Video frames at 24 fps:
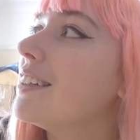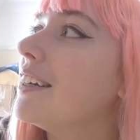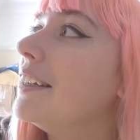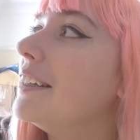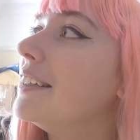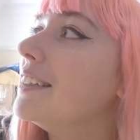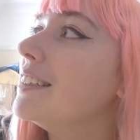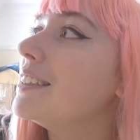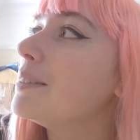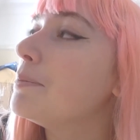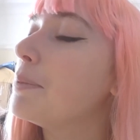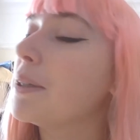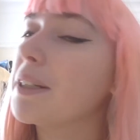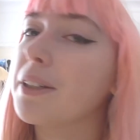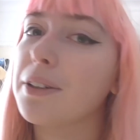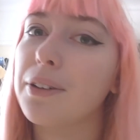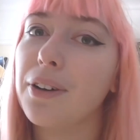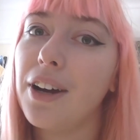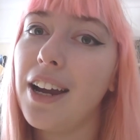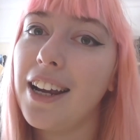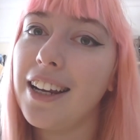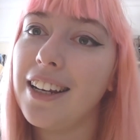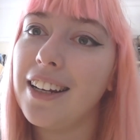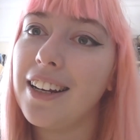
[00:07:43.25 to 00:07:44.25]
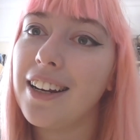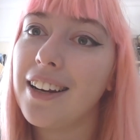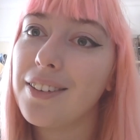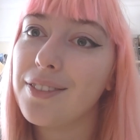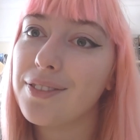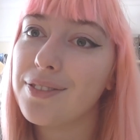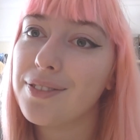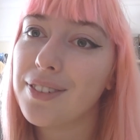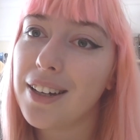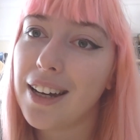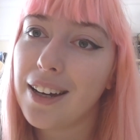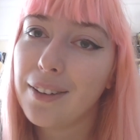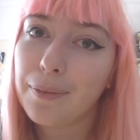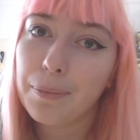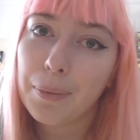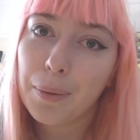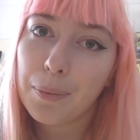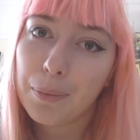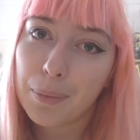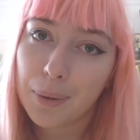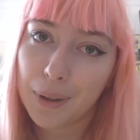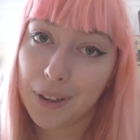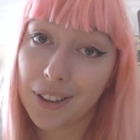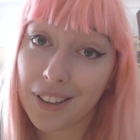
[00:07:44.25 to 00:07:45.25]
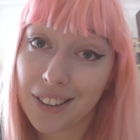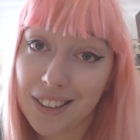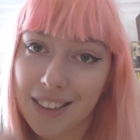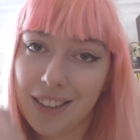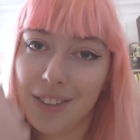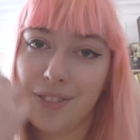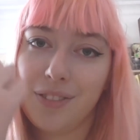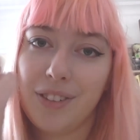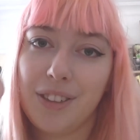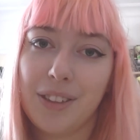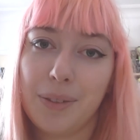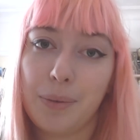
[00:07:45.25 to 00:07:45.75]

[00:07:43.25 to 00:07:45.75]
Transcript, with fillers: and it's been great and I've I've been productive